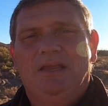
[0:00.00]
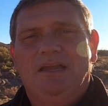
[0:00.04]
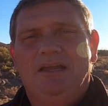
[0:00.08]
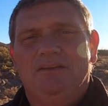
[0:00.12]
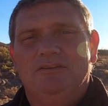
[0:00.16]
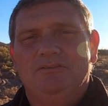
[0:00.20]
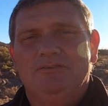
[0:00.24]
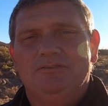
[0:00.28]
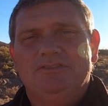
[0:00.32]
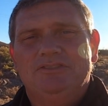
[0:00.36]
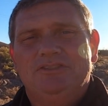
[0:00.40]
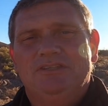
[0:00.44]

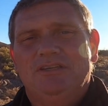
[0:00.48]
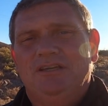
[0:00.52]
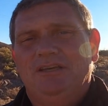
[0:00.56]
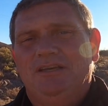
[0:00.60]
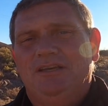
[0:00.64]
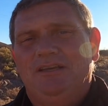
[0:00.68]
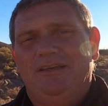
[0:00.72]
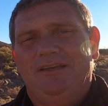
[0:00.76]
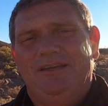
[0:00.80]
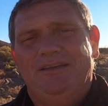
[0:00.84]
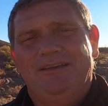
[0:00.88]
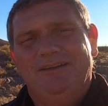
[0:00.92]
and you
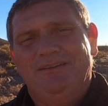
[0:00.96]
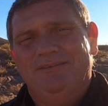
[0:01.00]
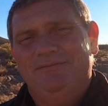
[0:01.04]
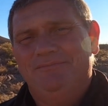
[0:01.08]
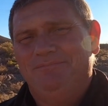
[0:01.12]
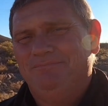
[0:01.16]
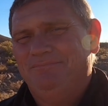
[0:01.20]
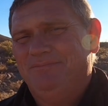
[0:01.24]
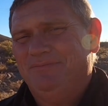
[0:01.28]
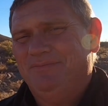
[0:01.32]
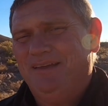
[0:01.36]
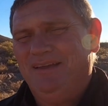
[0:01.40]
see
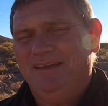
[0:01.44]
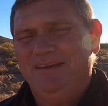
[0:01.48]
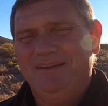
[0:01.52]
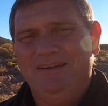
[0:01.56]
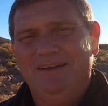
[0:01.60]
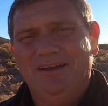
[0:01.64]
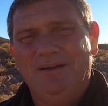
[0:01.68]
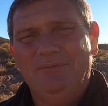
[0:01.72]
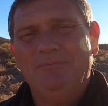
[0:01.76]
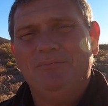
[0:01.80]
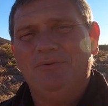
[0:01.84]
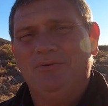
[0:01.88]
a
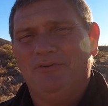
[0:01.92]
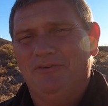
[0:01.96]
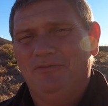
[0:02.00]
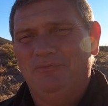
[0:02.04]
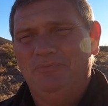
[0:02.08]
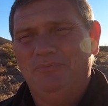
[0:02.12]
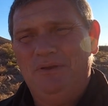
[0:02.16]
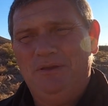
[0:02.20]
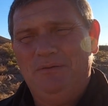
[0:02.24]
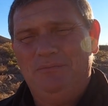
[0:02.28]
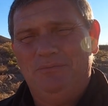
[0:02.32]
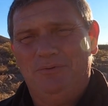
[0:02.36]
number
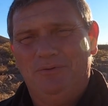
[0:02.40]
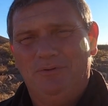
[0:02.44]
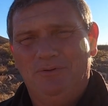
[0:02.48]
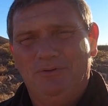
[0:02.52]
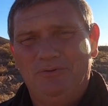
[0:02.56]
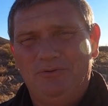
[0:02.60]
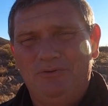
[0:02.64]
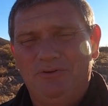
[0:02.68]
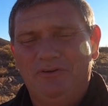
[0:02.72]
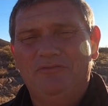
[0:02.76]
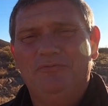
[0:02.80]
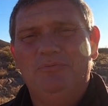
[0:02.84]
of people
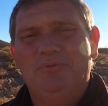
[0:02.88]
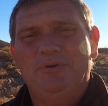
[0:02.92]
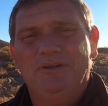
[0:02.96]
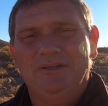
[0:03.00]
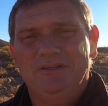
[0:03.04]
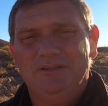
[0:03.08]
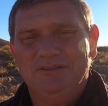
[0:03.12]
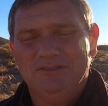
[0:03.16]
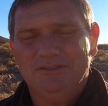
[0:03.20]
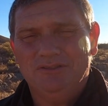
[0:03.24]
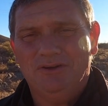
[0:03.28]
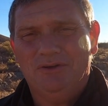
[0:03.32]
who have put
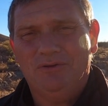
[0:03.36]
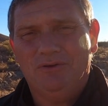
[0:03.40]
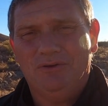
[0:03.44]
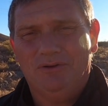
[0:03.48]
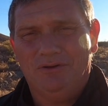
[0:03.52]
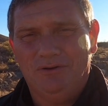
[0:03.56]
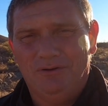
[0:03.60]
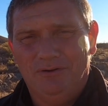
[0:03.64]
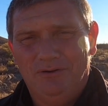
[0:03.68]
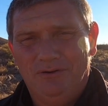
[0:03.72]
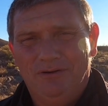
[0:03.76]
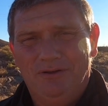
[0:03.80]
in
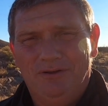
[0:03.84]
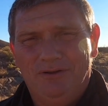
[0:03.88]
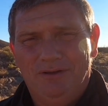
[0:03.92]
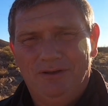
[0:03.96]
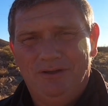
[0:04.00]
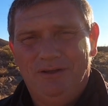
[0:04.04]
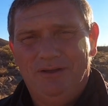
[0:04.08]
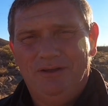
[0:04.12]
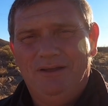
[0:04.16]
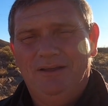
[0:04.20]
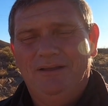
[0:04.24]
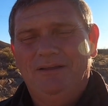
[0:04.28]
solar.
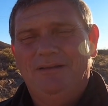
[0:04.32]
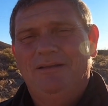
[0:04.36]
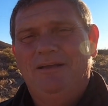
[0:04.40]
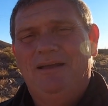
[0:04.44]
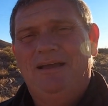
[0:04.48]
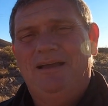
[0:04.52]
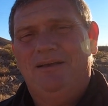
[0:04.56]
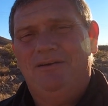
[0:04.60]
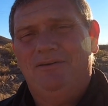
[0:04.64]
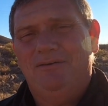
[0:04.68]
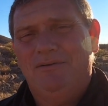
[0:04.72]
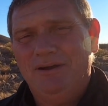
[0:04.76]

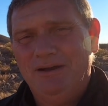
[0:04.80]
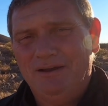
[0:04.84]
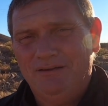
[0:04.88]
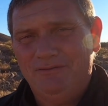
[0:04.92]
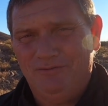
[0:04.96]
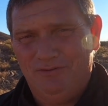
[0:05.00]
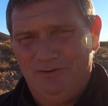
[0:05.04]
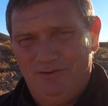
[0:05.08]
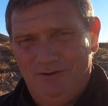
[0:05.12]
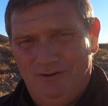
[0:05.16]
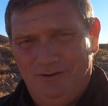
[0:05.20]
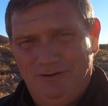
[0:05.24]

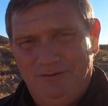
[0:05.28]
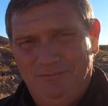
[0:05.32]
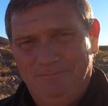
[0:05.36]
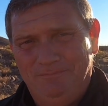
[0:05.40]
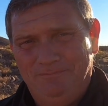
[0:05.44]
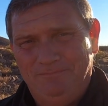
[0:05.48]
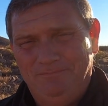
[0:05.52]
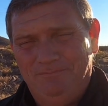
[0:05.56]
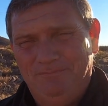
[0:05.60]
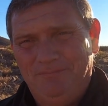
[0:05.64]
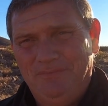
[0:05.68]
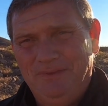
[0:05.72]
However,
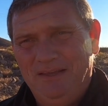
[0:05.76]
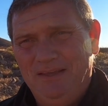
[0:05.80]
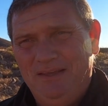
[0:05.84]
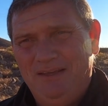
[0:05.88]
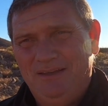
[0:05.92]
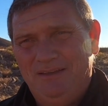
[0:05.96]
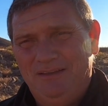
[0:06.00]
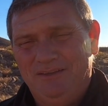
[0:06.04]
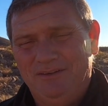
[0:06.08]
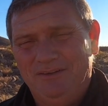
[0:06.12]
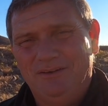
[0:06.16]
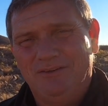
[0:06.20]

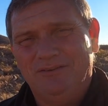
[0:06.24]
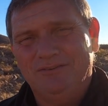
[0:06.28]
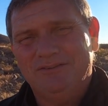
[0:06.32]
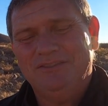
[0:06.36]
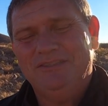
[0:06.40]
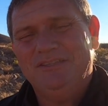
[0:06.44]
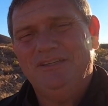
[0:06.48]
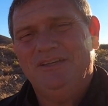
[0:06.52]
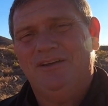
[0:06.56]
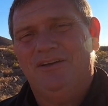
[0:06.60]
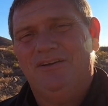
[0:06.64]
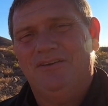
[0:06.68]
you don't
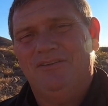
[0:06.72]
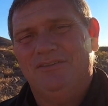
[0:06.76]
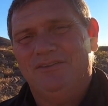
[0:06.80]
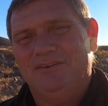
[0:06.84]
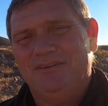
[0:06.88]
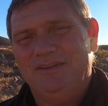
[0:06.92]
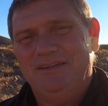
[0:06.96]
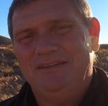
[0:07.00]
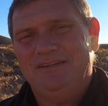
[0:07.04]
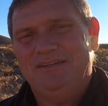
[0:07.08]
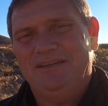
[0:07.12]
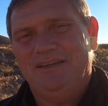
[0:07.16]
see all the
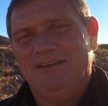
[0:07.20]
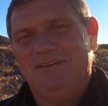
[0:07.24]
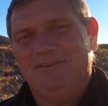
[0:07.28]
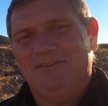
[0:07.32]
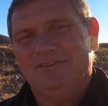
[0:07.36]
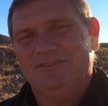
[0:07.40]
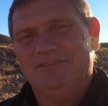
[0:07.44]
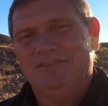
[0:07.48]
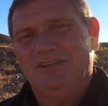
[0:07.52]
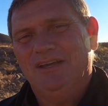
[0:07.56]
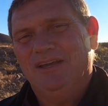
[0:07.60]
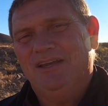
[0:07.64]

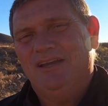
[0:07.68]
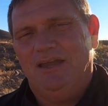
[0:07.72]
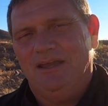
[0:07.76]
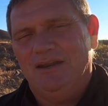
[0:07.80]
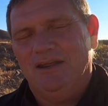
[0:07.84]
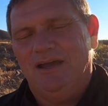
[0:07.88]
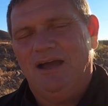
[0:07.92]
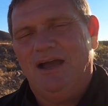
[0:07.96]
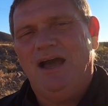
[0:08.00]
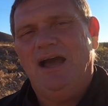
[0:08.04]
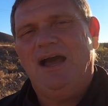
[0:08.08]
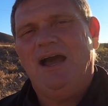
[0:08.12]
details,
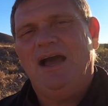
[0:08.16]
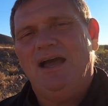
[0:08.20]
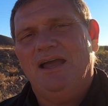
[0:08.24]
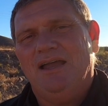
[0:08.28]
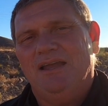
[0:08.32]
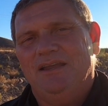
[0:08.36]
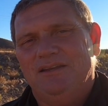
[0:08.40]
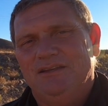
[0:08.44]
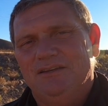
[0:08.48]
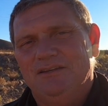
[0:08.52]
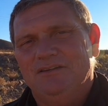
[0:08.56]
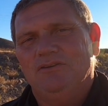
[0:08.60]
and
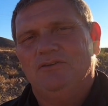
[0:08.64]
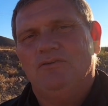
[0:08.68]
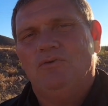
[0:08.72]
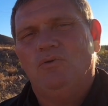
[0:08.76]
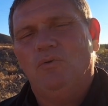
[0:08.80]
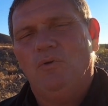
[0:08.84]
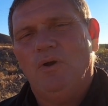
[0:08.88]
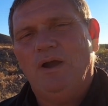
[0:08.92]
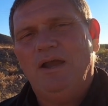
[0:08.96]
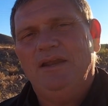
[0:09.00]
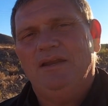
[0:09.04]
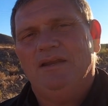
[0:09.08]
I didn't
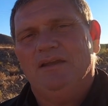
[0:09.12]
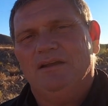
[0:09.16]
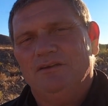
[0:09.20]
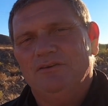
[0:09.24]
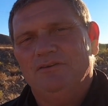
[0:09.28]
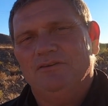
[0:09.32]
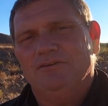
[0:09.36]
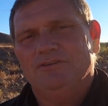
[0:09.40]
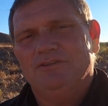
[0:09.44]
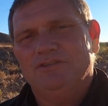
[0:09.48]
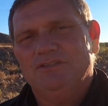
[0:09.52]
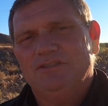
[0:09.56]
quite
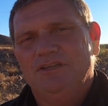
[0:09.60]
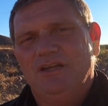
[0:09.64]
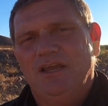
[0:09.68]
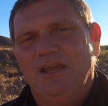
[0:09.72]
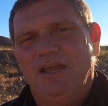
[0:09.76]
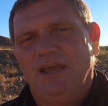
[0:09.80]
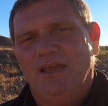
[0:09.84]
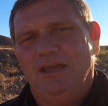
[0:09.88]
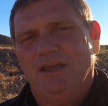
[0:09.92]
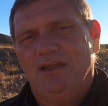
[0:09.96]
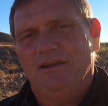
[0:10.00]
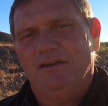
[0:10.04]

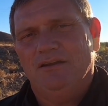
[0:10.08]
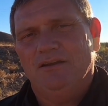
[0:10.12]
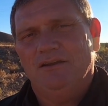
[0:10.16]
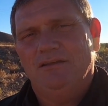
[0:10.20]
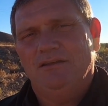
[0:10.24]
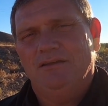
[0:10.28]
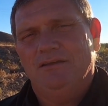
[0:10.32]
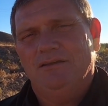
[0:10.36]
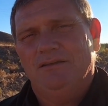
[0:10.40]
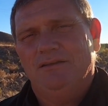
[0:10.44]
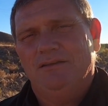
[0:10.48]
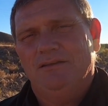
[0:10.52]
understand
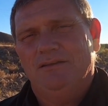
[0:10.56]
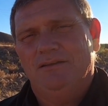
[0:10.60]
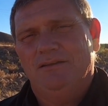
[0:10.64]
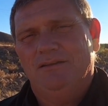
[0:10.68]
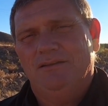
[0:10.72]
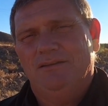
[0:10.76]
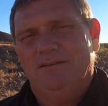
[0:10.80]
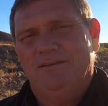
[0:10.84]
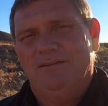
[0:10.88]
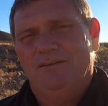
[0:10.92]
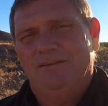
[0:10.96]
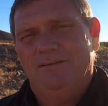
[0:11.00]

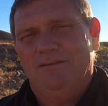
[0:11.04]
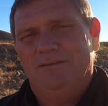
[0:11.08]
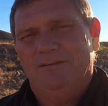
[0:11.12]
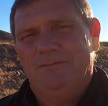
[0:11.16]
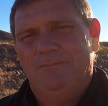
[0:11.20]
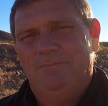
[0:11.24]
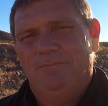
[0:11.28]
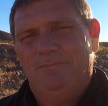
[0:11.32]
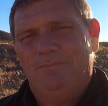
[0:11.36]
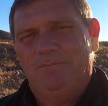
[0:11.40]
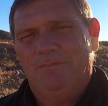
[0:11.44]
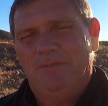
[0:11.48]

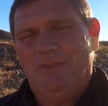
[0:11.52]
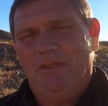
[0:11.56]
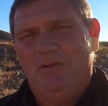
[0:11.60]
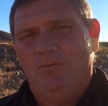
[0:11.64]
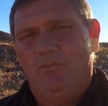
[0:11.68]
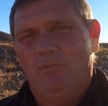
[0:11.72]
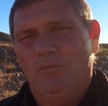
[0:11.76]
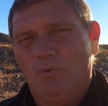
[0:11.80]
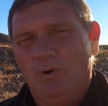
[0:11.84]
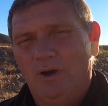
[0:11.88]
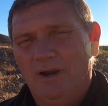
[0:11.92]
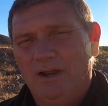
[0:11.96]

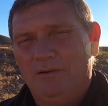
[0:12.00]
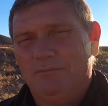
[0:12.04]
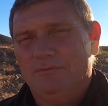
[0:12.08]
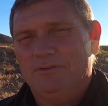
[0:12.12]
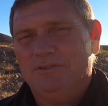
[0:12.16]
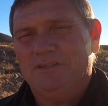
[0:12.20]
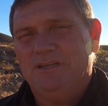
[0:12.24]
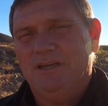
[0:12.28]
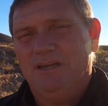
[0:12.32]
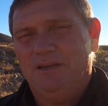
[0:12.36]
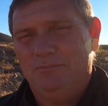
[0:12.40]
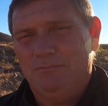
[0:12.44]
what I
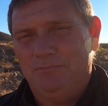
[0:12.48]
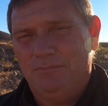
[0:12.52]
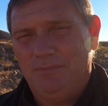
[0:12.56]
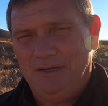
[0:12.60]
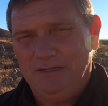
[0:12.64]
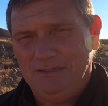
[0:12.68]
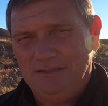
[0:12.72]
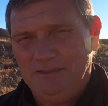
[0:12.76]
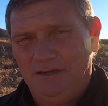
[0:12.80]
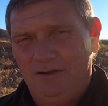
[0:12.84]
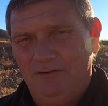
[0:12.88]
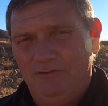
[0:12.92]
was getting
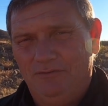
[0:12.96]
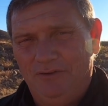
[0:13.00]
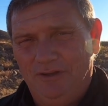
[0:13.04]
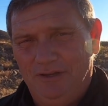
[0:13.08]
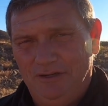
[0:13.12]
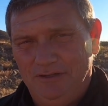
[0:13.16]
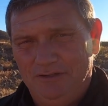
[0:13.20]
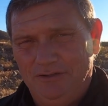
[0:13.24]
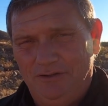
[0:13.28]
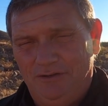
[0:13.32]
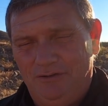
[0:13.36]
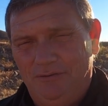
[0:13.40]
myself
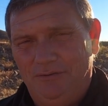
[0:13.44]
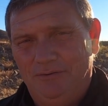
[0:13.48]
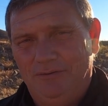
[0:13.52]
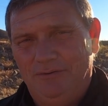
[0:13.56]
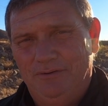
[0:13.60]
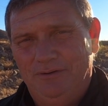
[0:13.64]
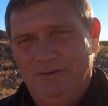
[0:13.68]
into.